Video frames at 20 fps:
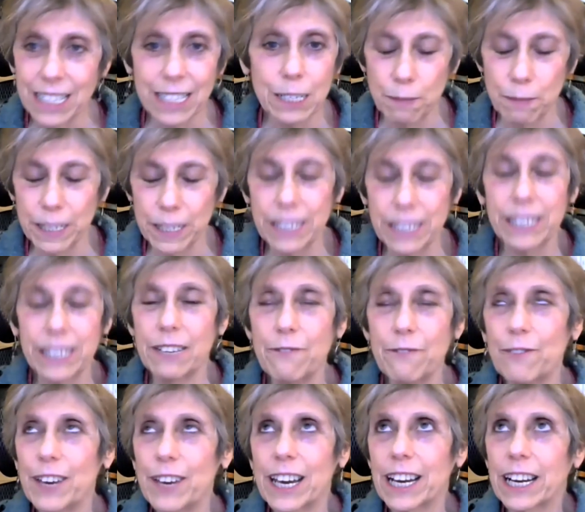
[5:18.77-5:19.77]

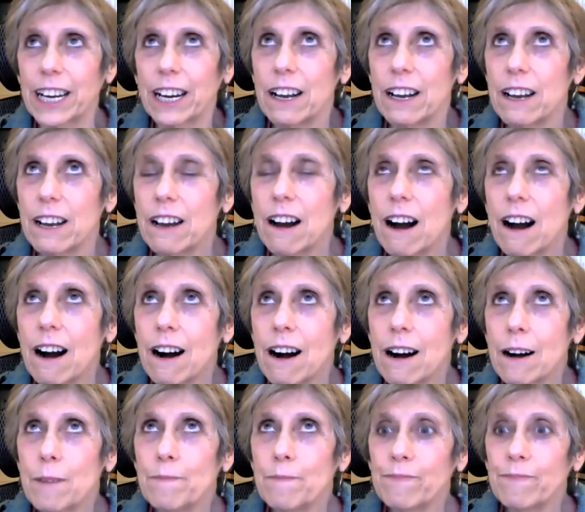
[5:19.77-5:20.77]
specific
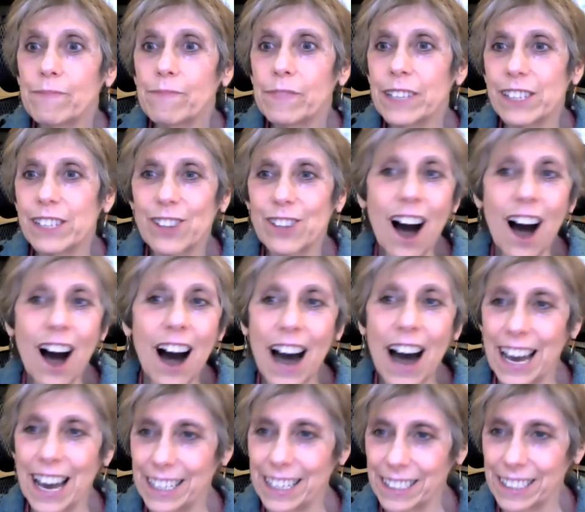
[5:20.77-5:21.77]
um,
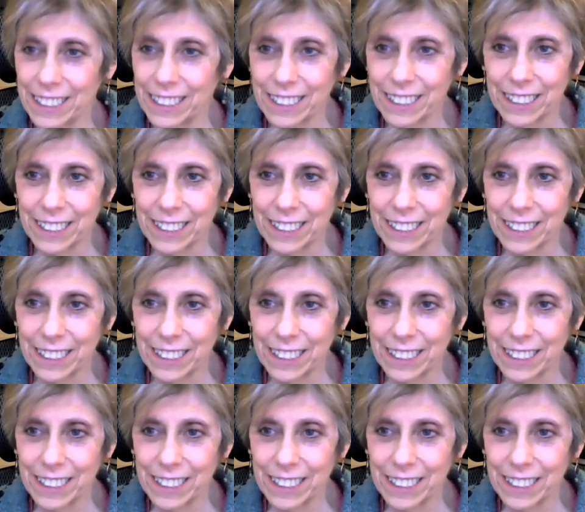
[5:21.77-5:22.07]
design,